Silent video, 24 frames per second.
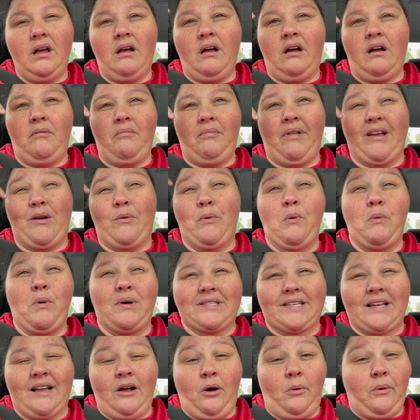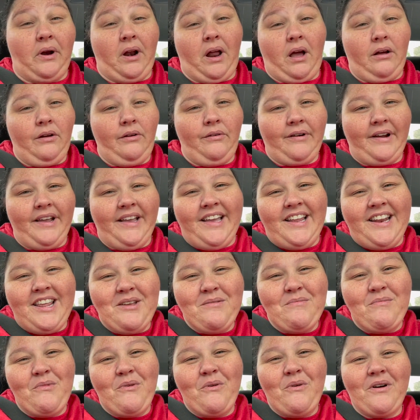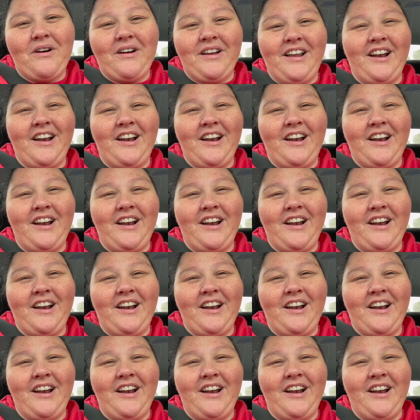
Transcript: Like we wasn't going hungry anymore.